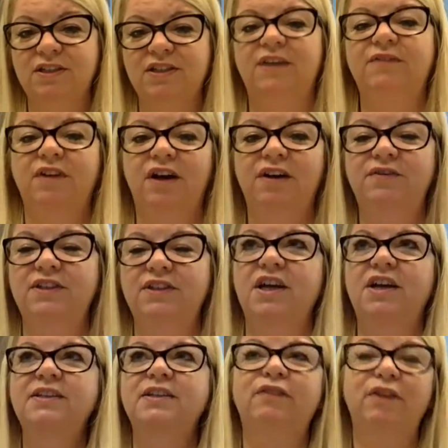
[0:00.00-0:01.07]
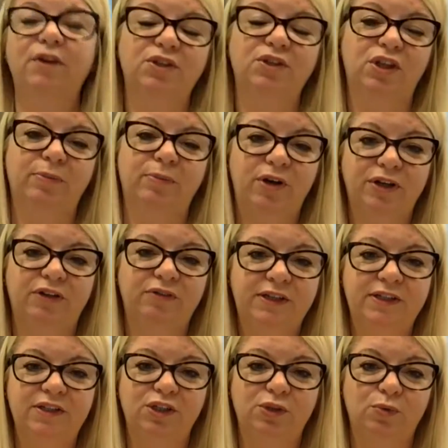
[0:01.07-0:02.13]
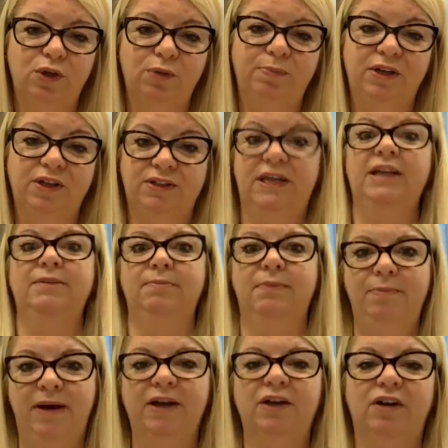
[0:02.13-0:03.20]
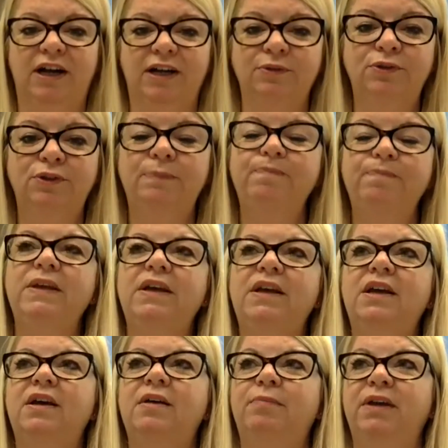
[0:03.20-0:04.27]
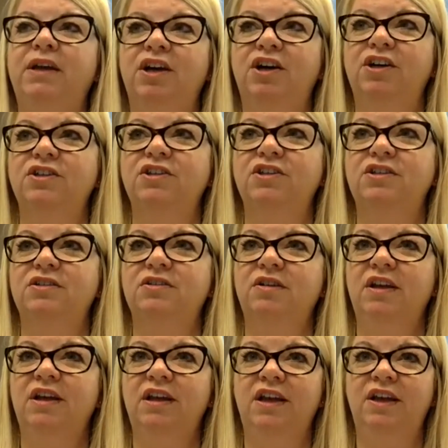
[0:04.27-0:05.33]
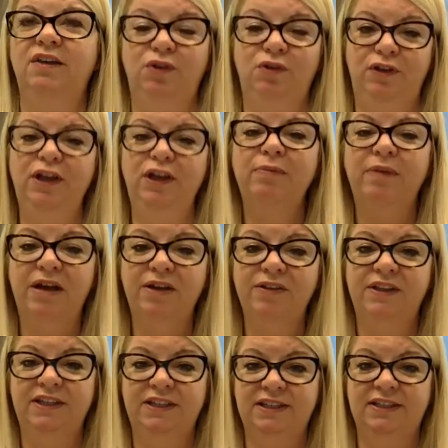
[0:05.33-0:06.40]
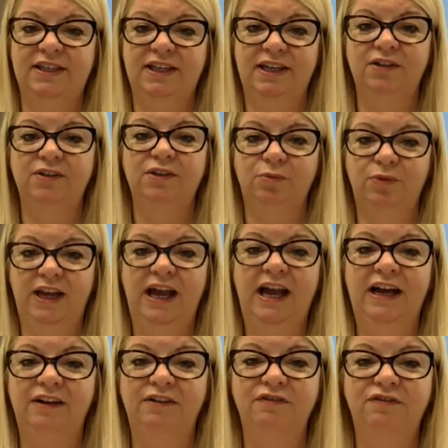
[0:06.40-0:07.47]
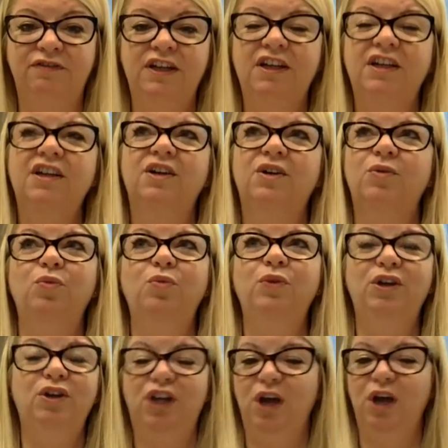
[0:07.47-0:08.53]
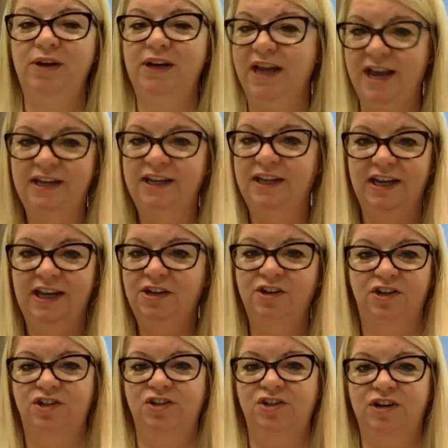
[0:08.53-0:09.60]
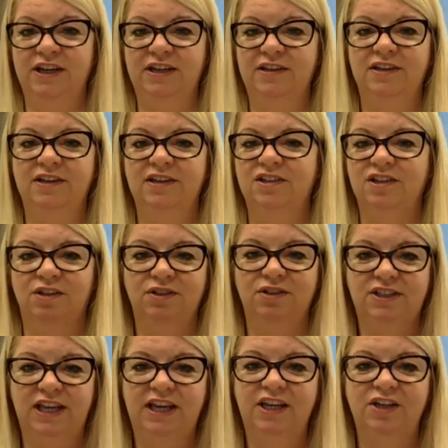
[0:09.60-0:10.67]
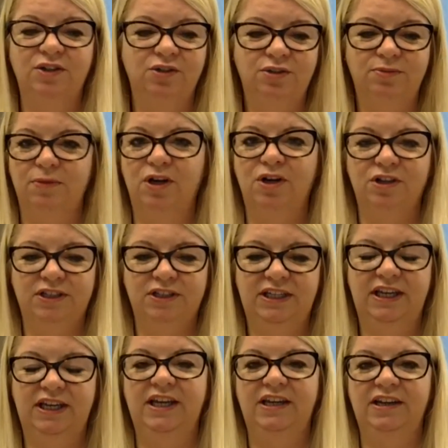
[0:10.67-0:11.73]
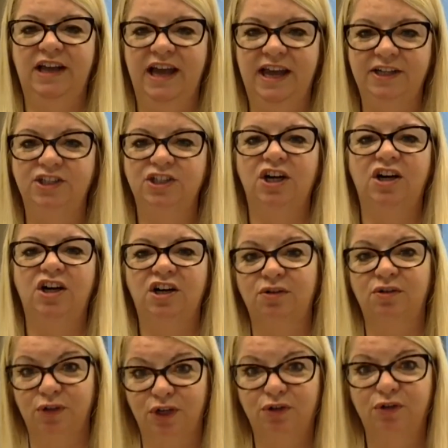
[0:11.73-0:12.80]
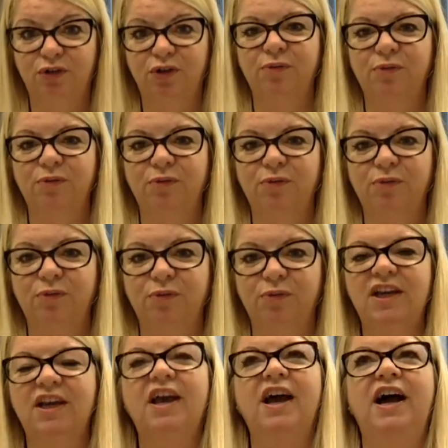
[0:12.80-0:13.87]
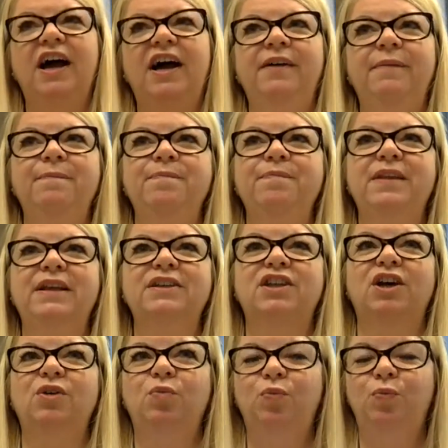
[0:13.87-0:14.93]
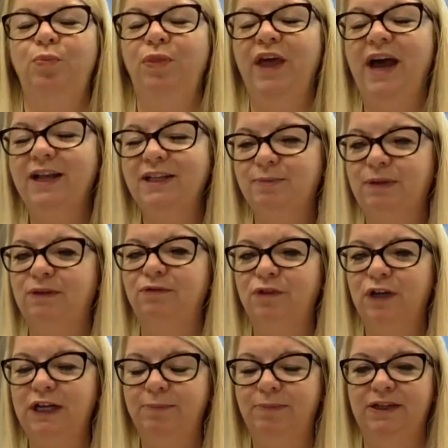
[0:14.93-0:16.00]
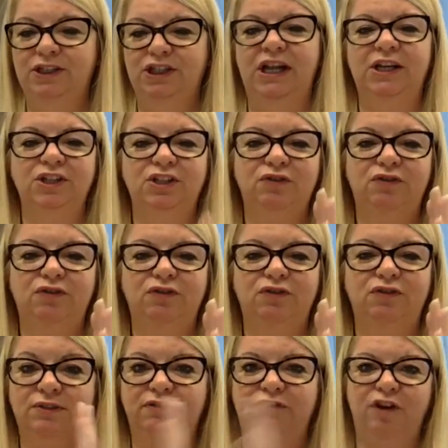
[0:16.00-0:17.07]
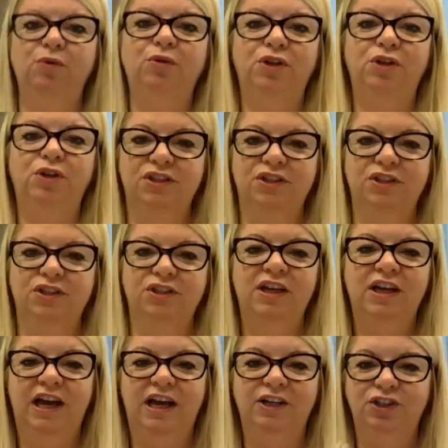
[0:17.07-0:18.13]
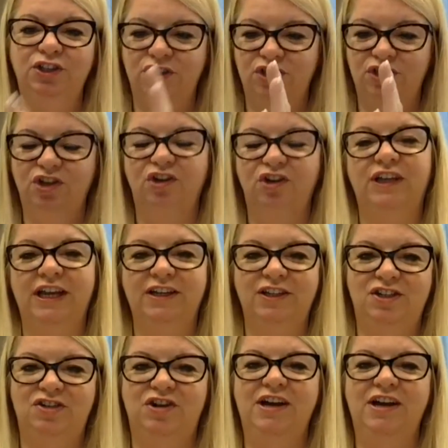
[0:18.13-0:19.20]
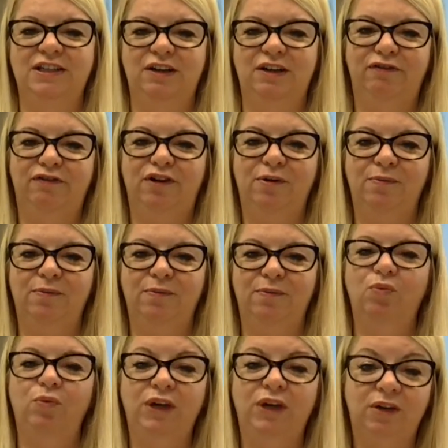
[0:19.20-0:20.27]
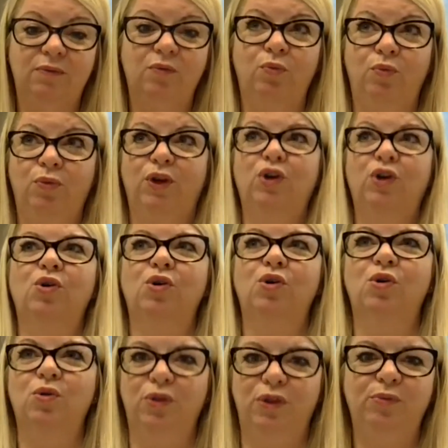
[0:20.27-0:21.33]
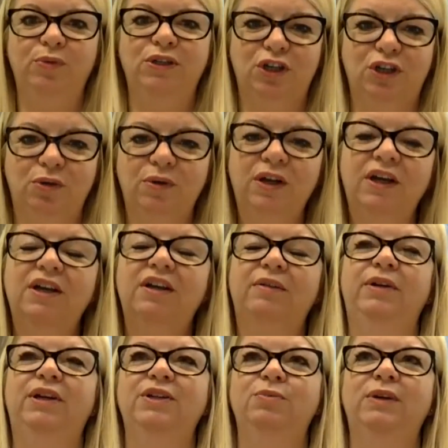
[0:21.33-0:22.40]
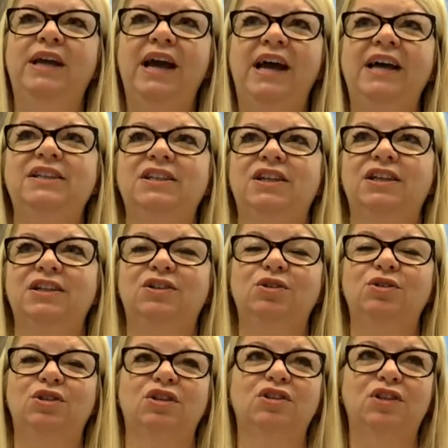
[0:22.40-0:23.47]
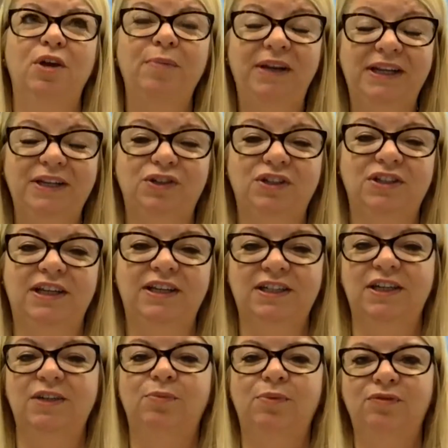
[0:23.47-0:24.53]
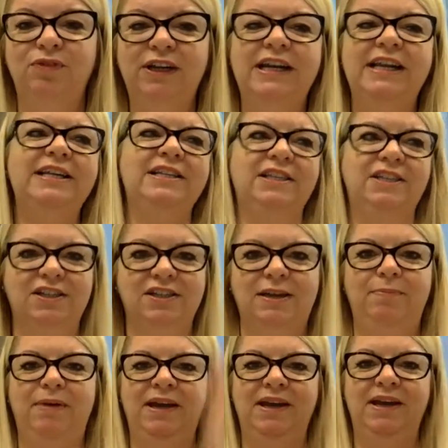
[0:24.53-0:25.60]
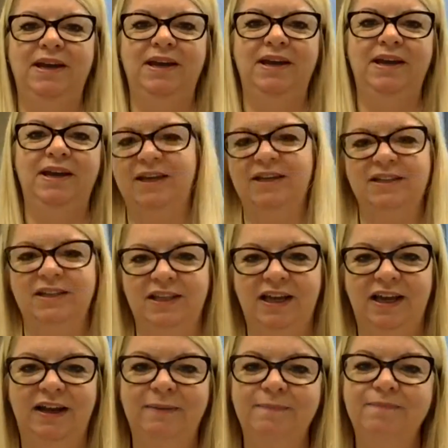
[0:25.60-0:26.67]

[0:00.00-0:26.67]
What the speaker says: I've decided to focus on the market research world because that's my background. Because if you think about this skill that we have, we could go in any industry. So sales, marketing, HR, recruitment. And so that's been a really big challenge for me to focus and just not get distracted from what we, the core that we do, because we get asked to do so many interesting things and it'd be really easy to zip here, zip there.